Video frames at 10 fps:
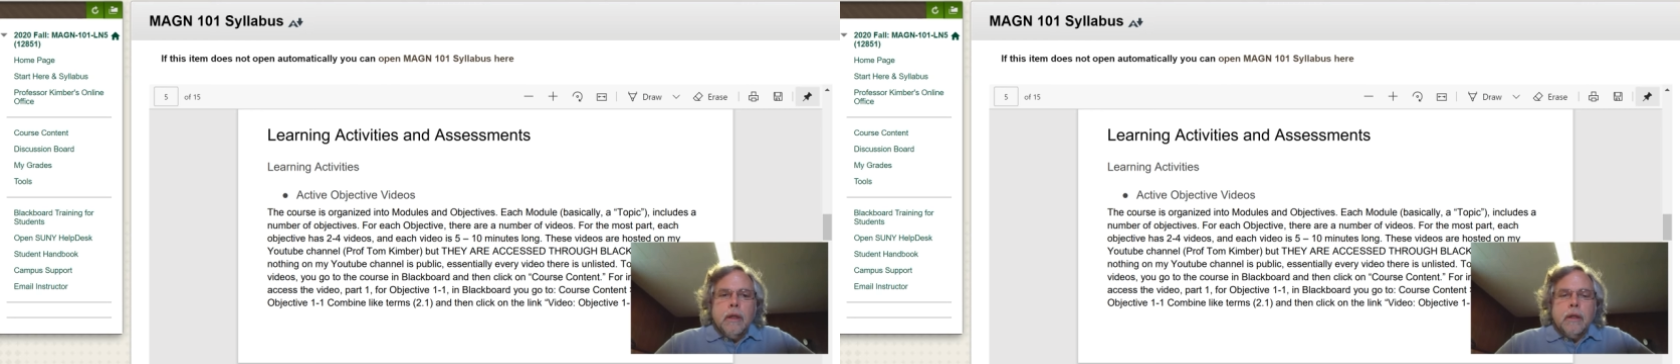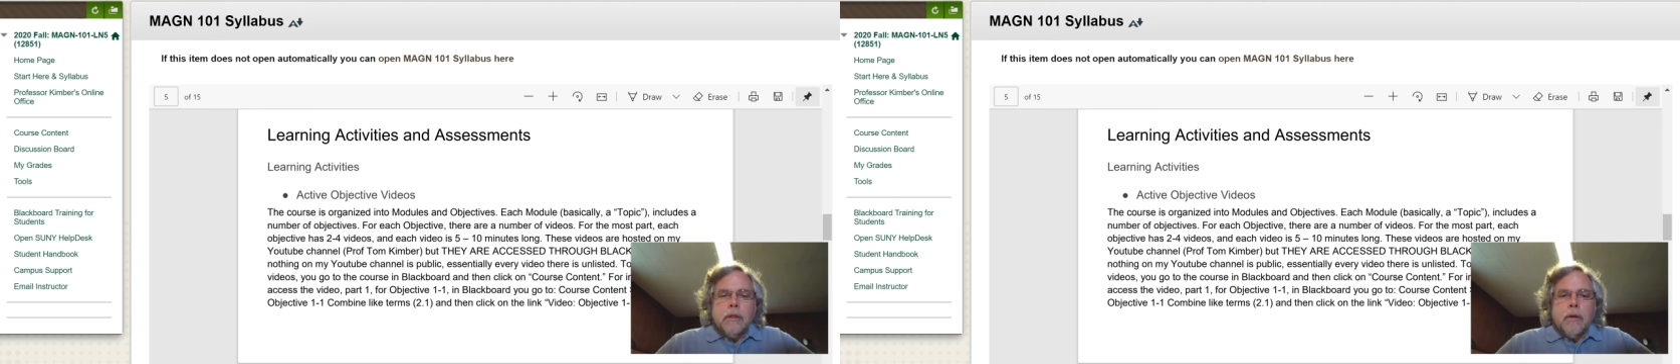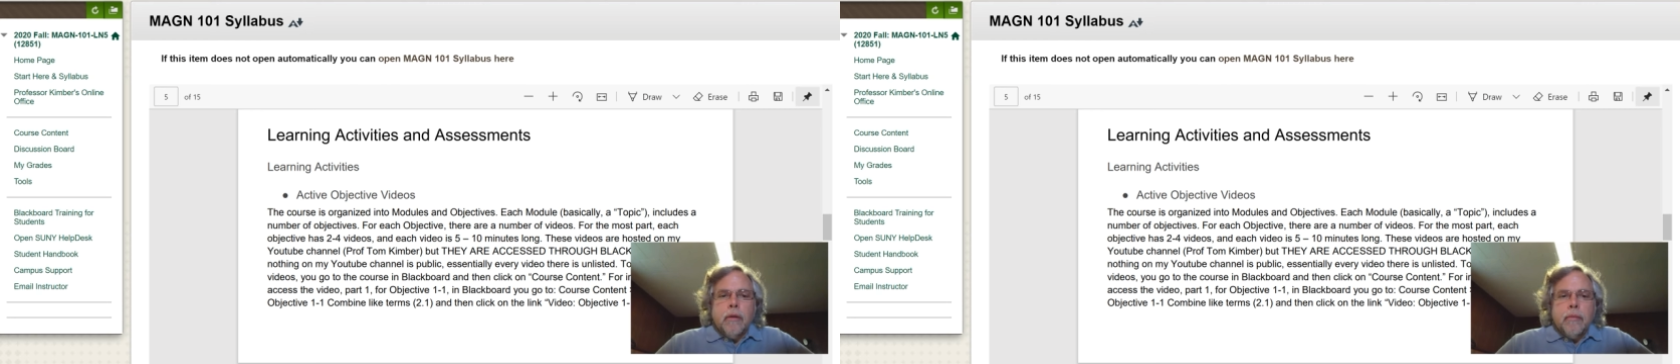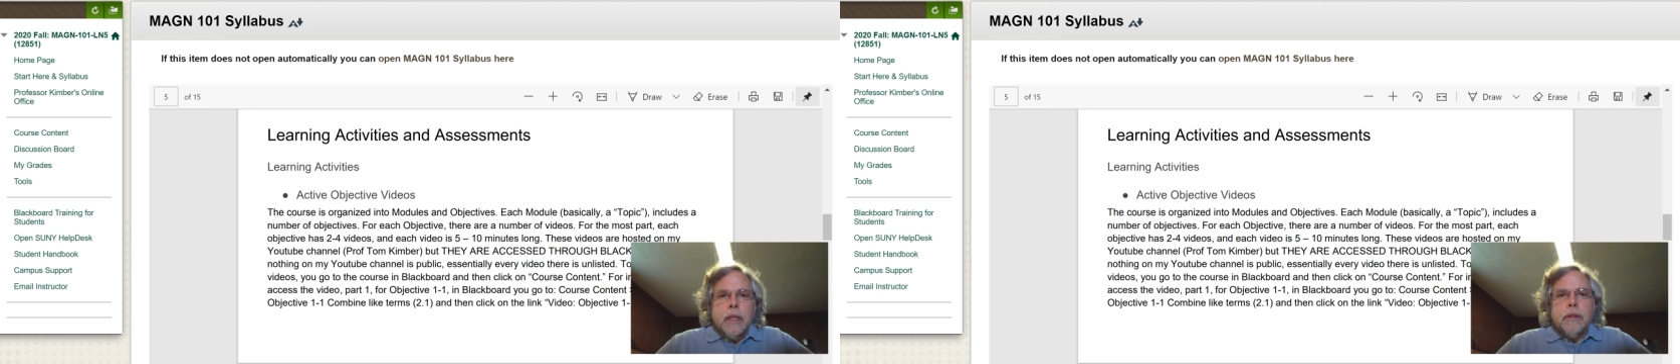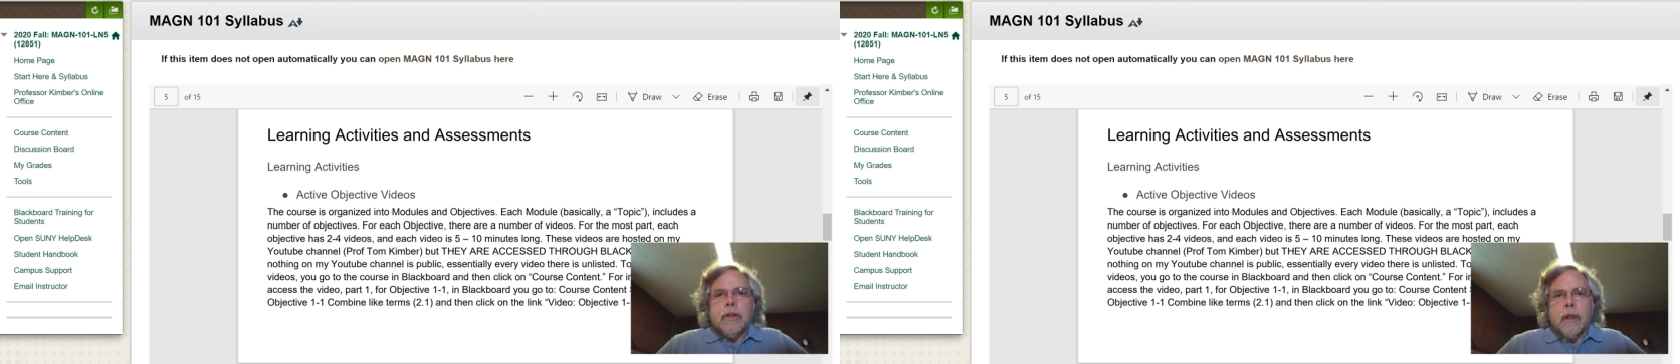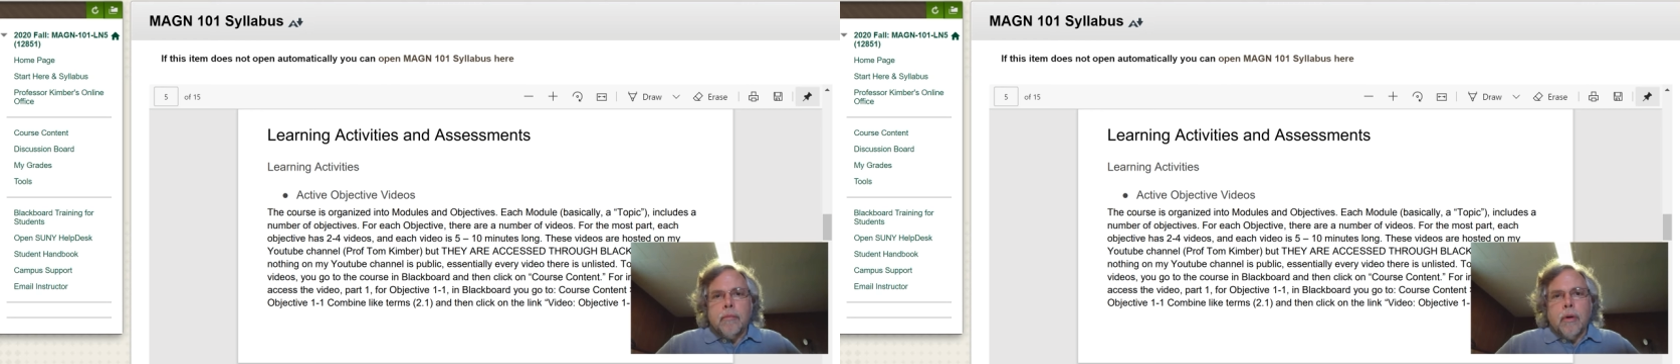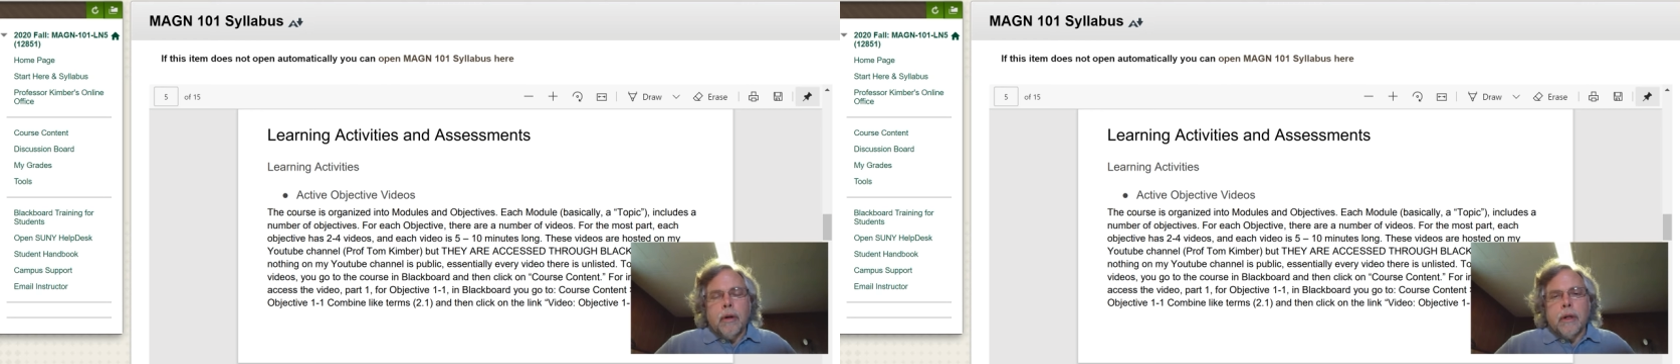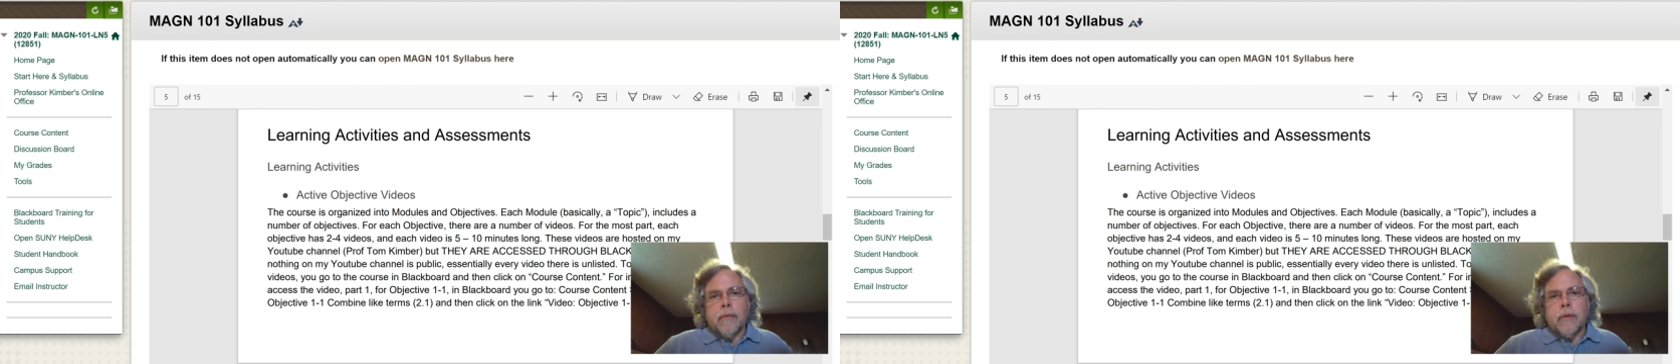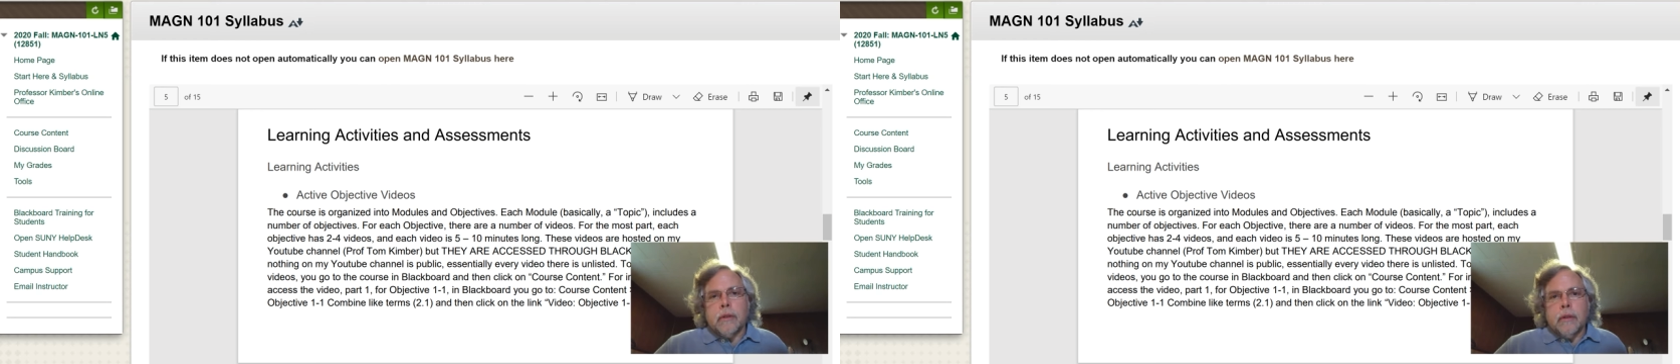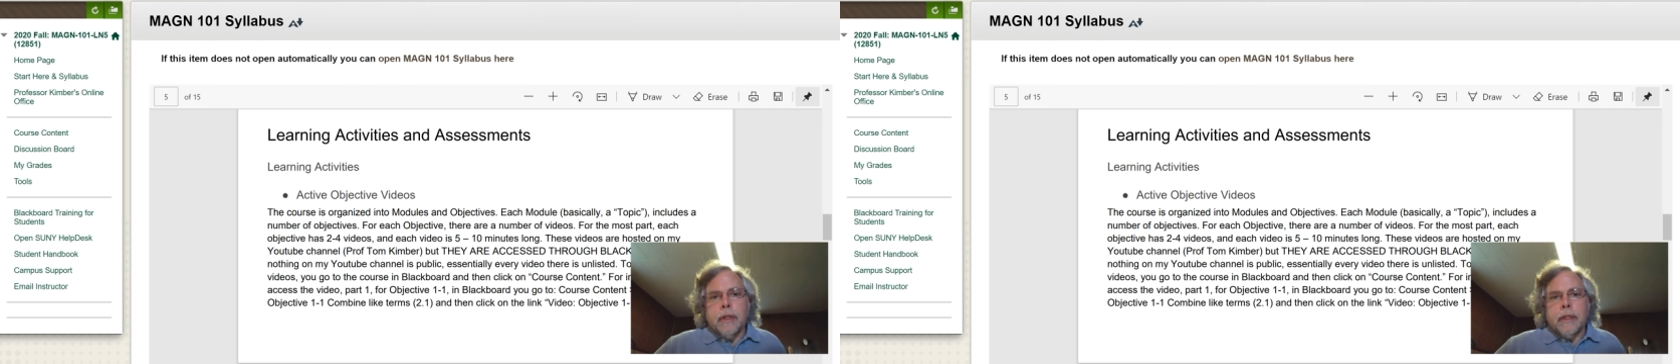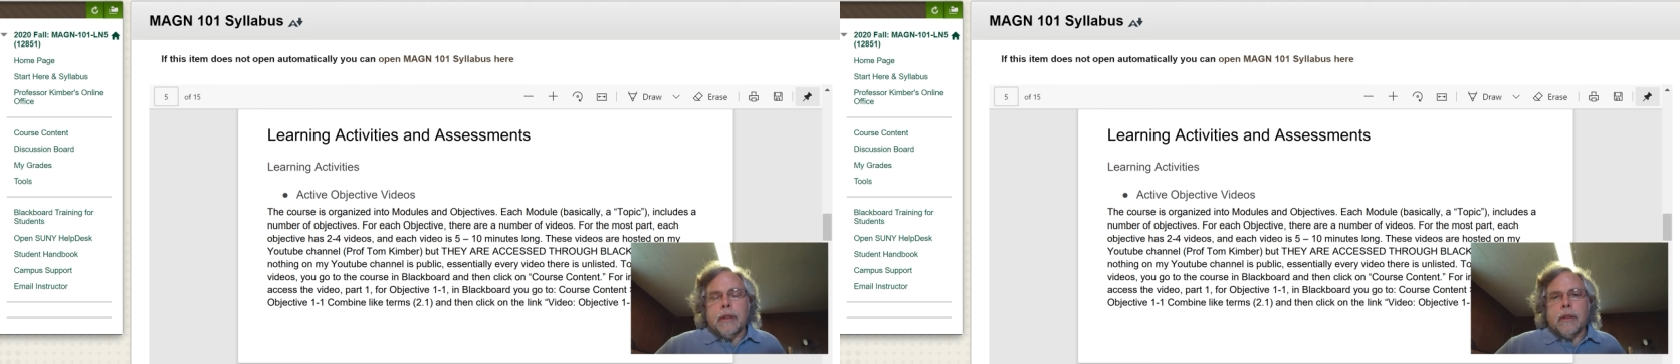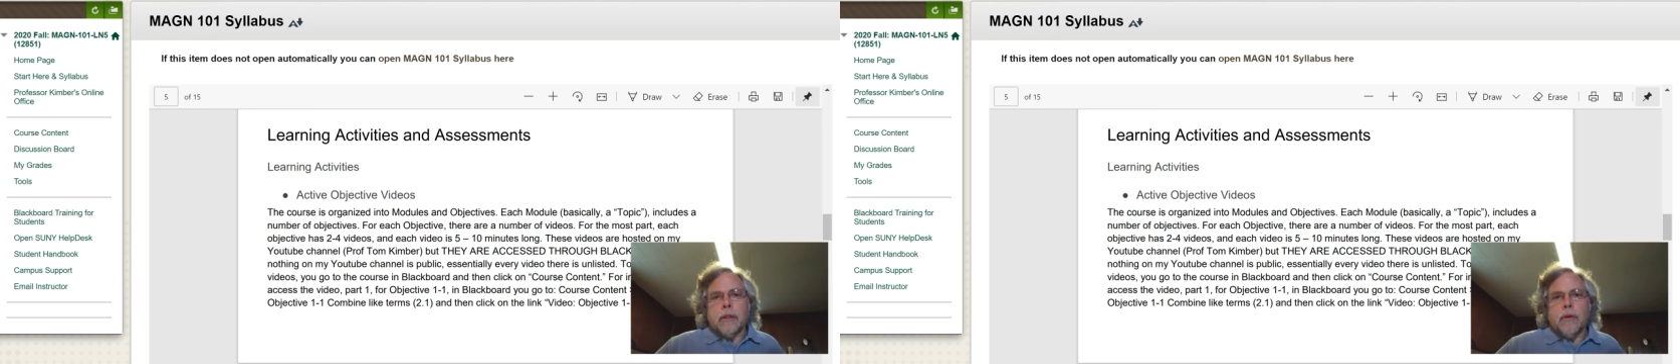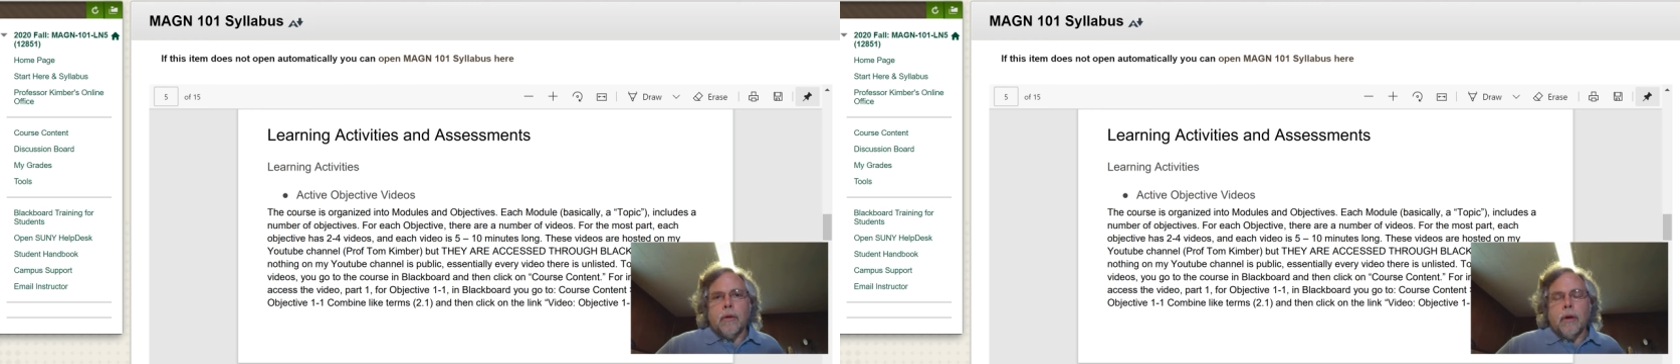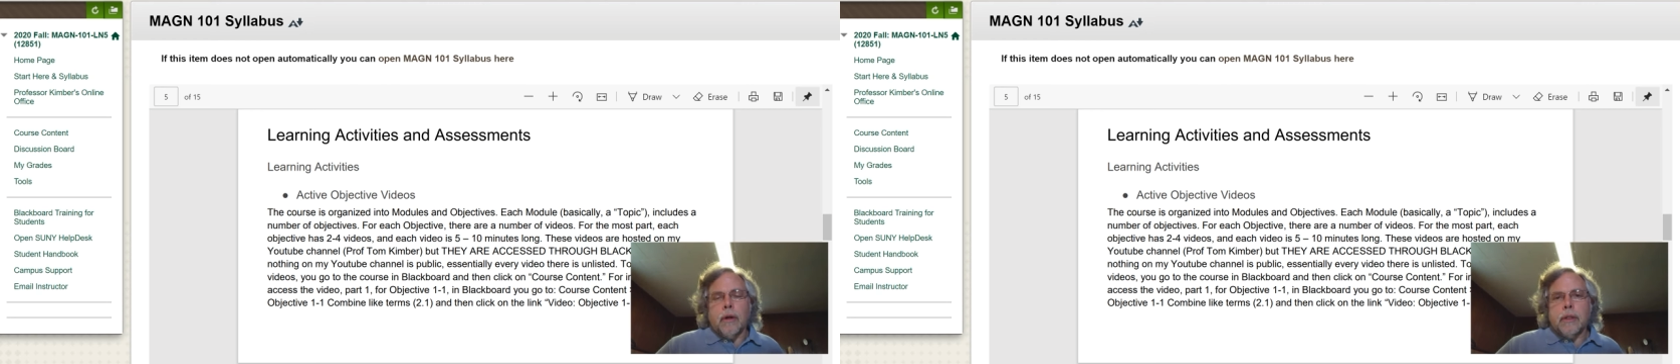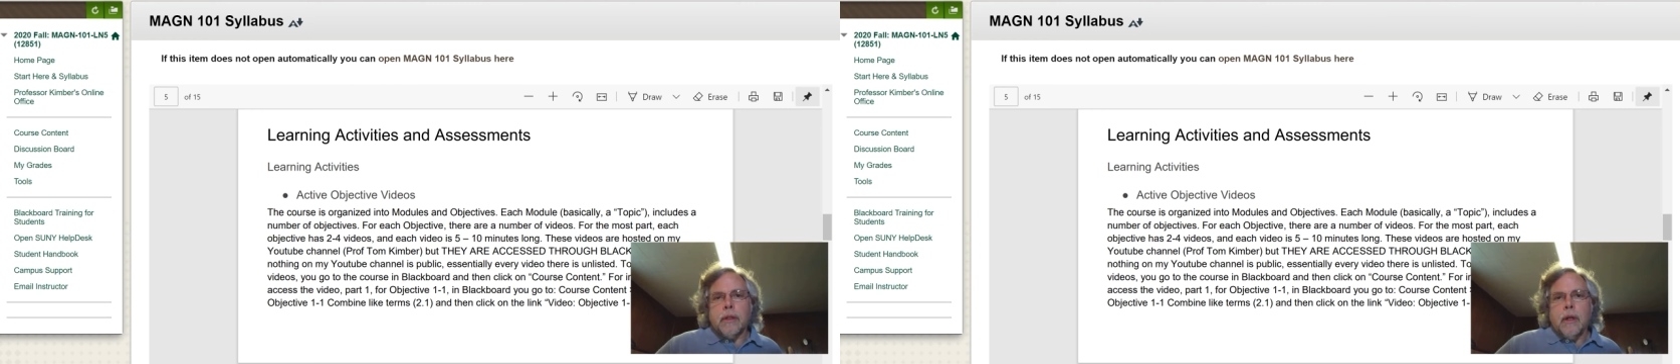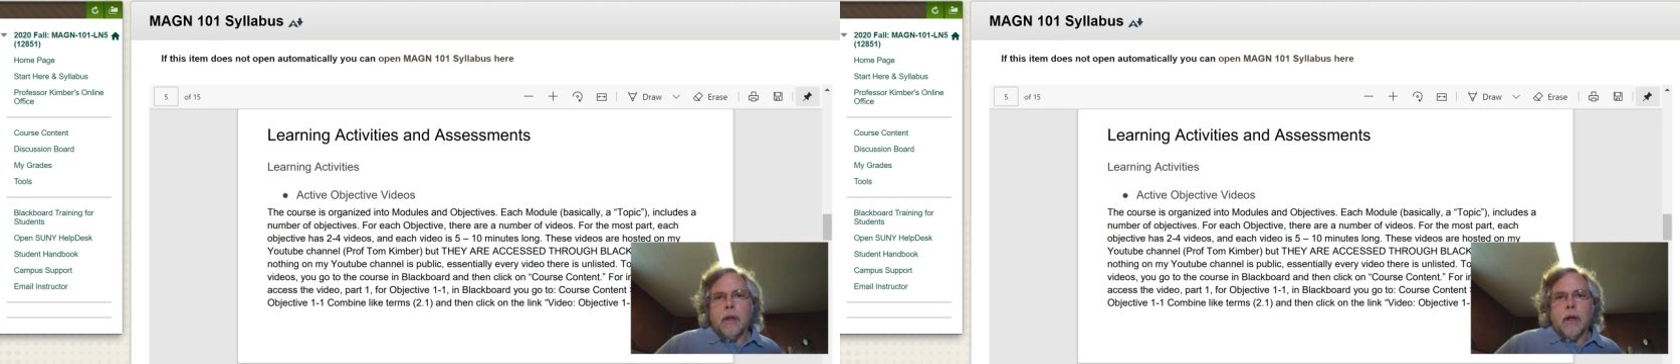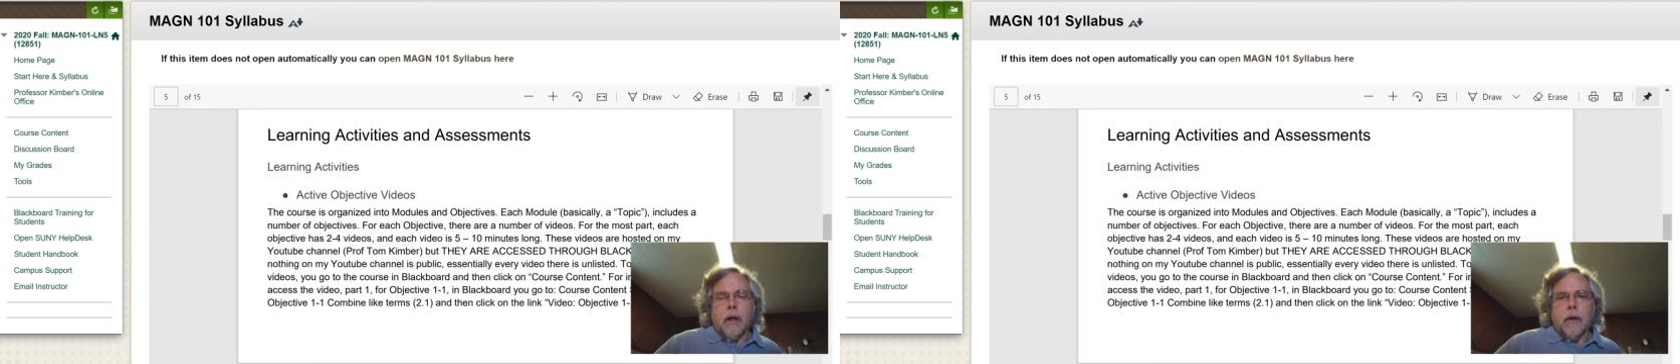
And so a major component of the learning in this course are